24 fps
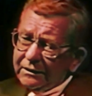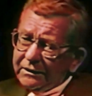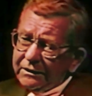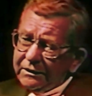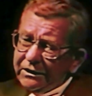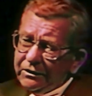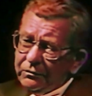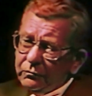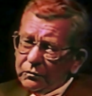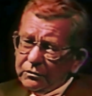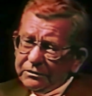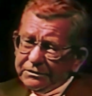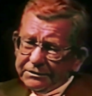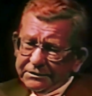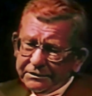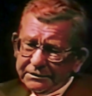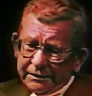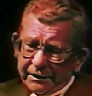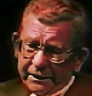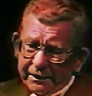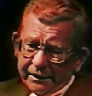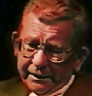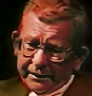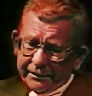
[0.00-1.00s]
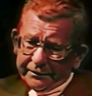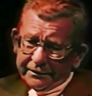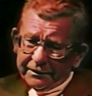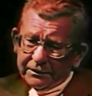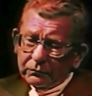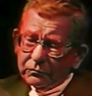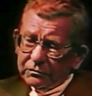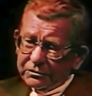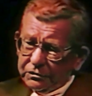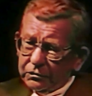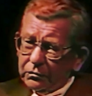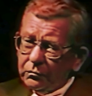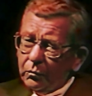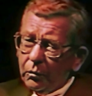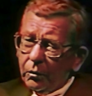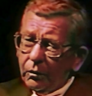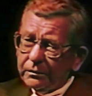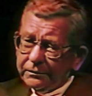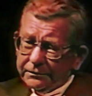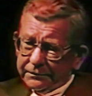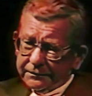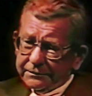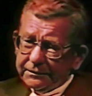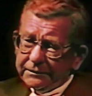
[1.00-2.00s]
He was too old
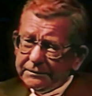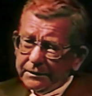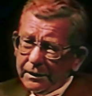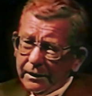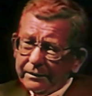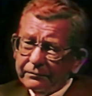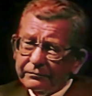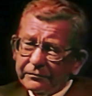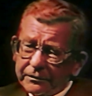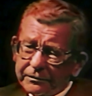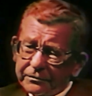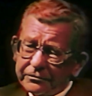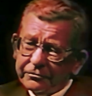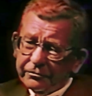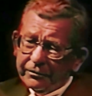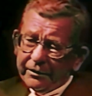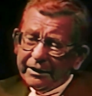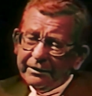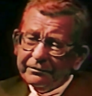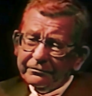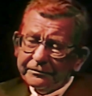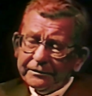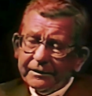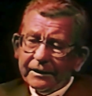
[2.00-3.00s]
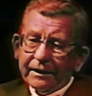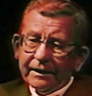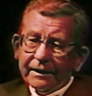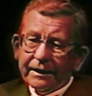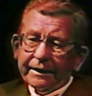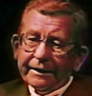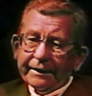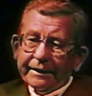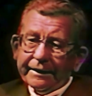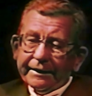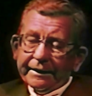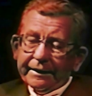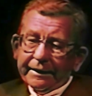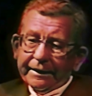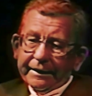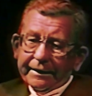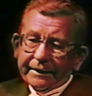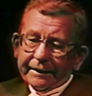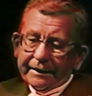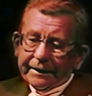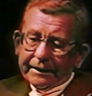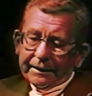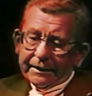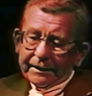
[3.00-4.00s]
at the time for the draft.
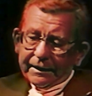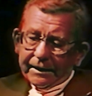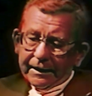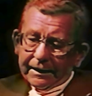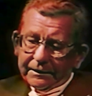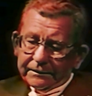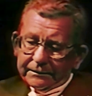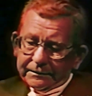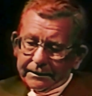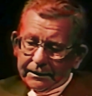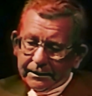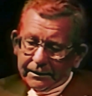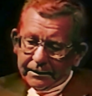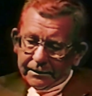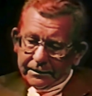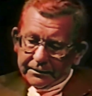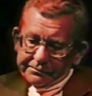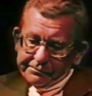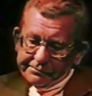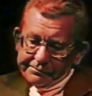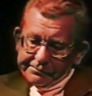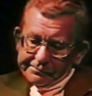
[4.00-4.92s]
And